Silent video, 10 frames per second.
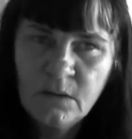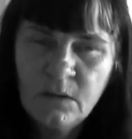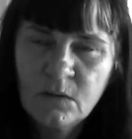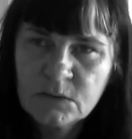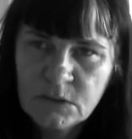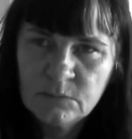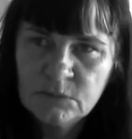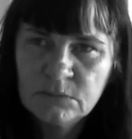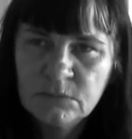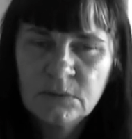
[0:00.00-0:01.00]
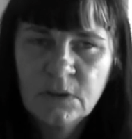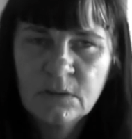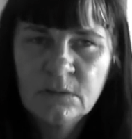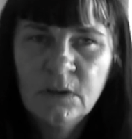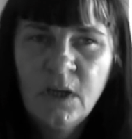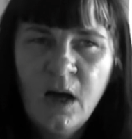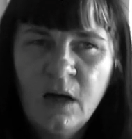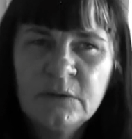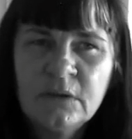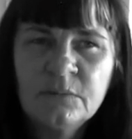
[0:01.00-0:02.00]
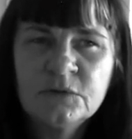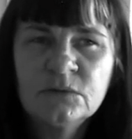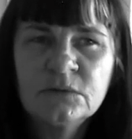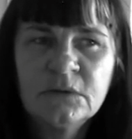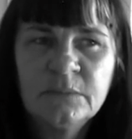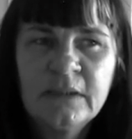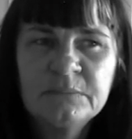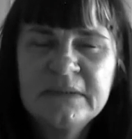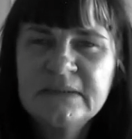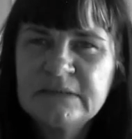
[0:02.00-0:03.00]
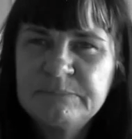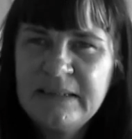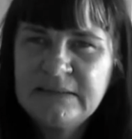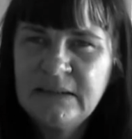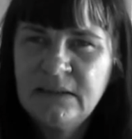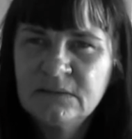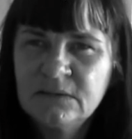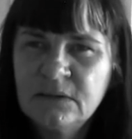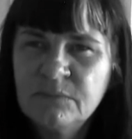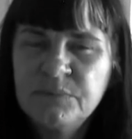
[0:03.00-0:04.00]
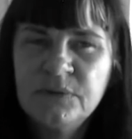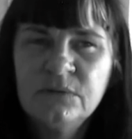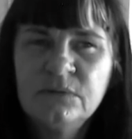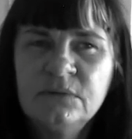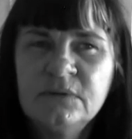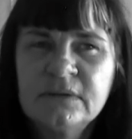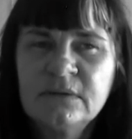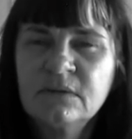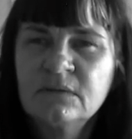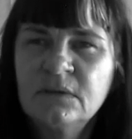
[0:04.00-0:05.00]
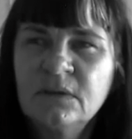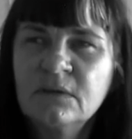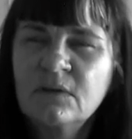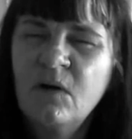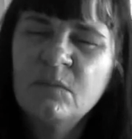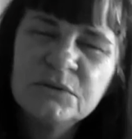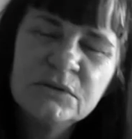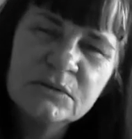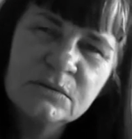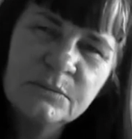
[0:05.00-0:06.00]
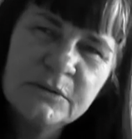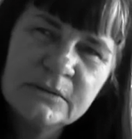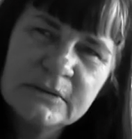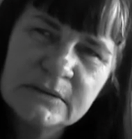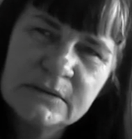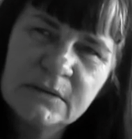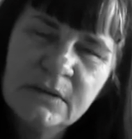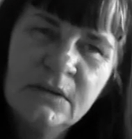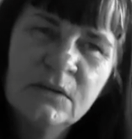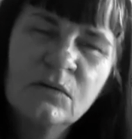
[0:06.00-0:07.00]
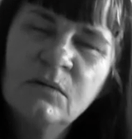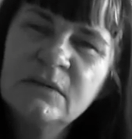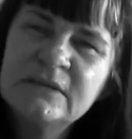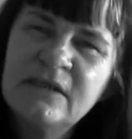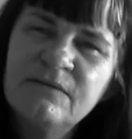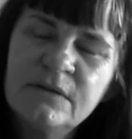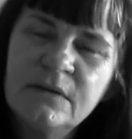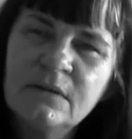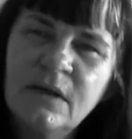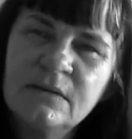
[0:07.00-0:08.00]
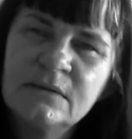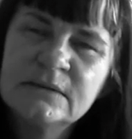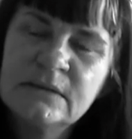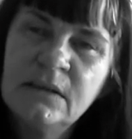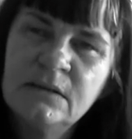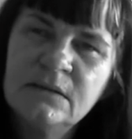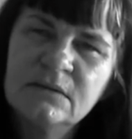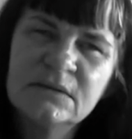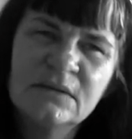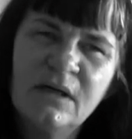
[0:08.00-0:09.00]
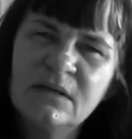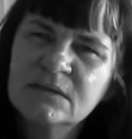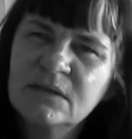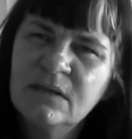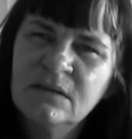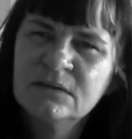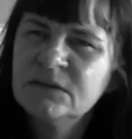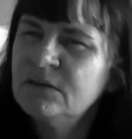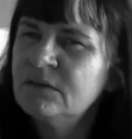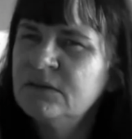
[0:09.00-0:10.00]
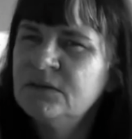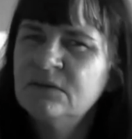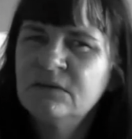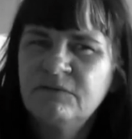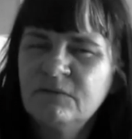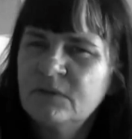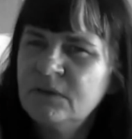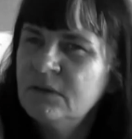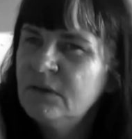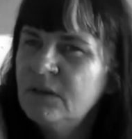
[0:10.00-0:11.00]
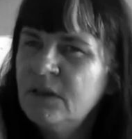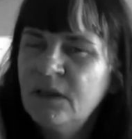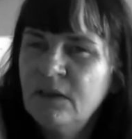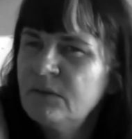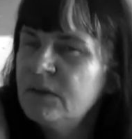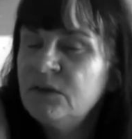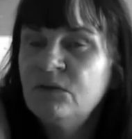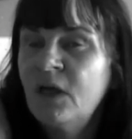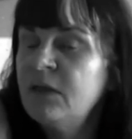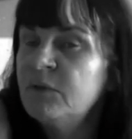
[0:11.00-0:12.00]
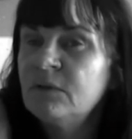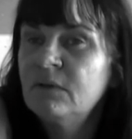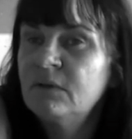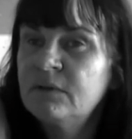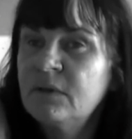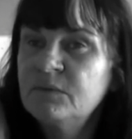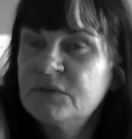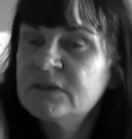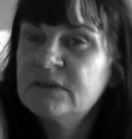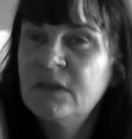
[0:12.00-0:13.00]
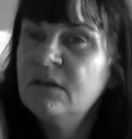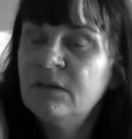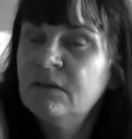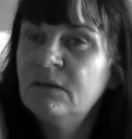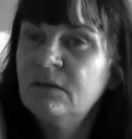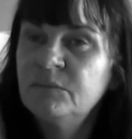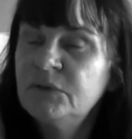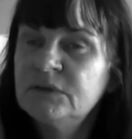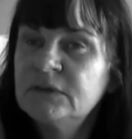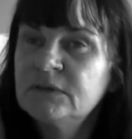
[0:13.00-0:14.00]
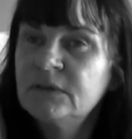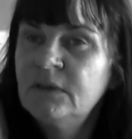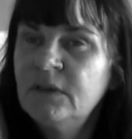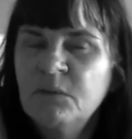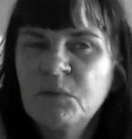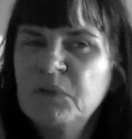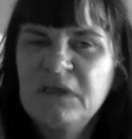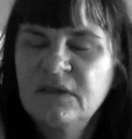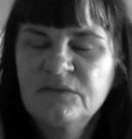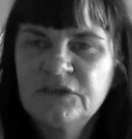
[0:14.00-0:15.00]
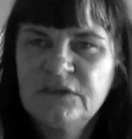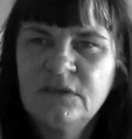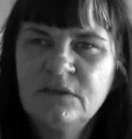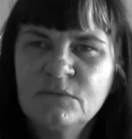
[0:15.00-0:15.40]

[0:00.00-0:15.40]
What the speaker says: A lot of trouble, you know. I mean, I'm talking about being spat at, abused. The cops used to abuse us. Call us everything under the sun, you know, sluts, cunts, you know, you dirty, filthy, hairy, you name it. They would just stand there and abuse us. But we didn't give a shit.